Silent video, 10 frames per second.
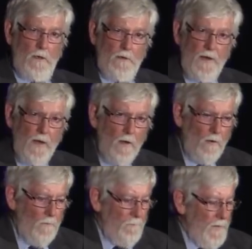
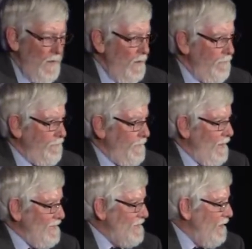Now, if
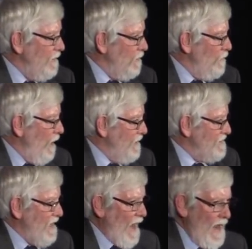a 10 to the
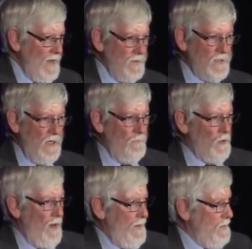minus 8
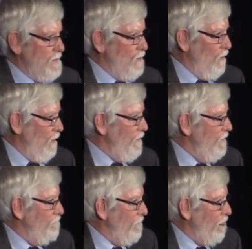subgrade is good,
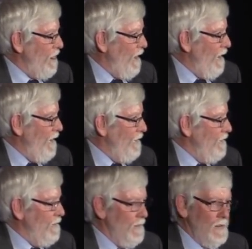
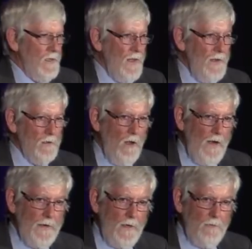a clay
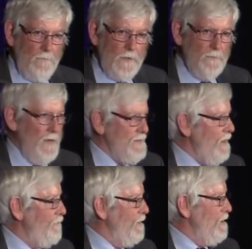liner, which by
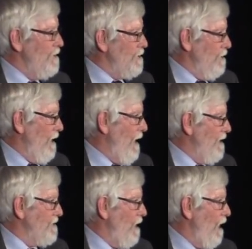definition
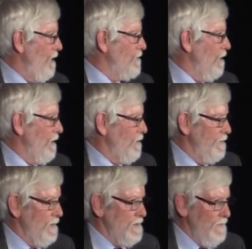has a hydraulic
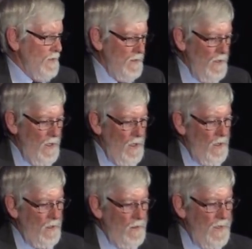conductivity
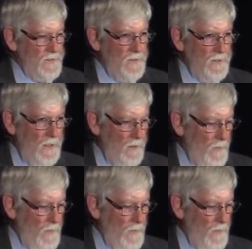less than 10 to the